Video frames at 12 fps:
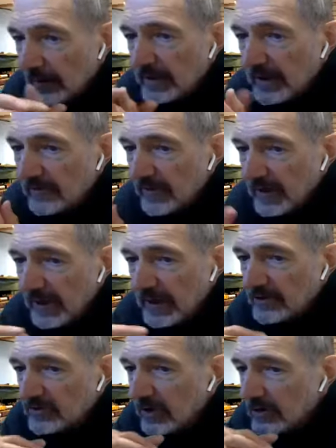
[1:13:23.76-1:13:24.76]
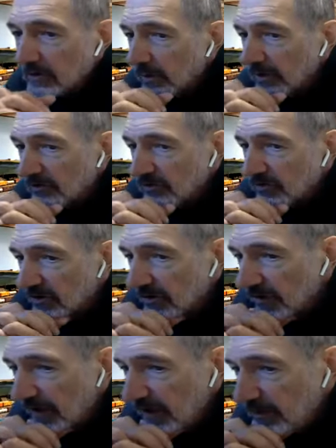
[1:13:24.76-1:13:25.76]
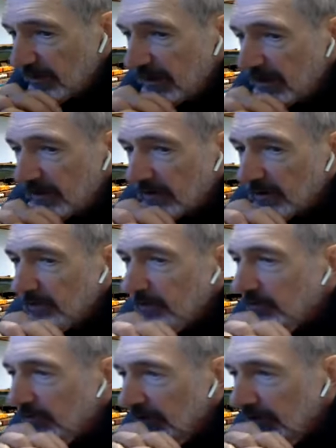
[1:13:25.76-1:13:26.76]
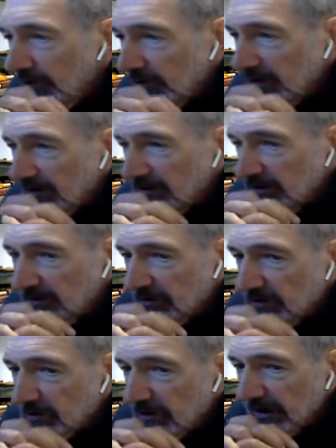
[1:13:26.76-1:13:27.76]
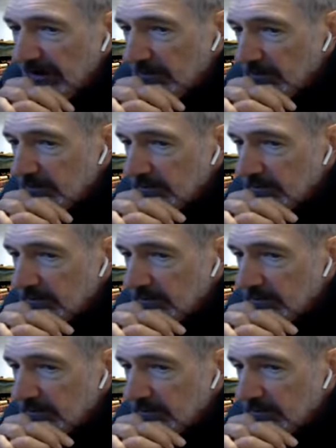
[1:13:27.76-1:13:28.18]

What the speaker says: we have the age-old question of how do we get the caboose on the correct end of the train?